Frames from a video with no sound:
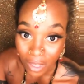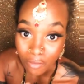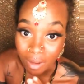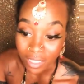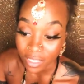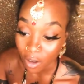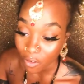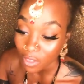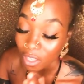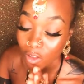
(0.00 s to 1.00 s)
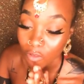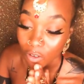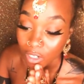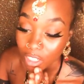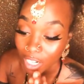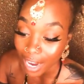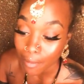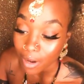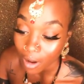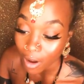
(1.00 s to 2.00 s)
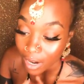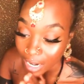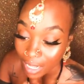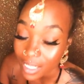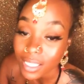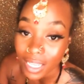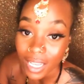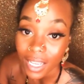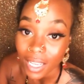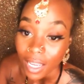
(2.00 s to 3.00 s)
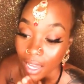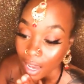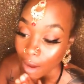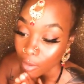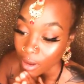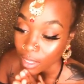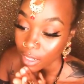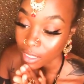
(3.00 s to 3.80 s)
I love myself. Thank you for chiming on and listening. I pray that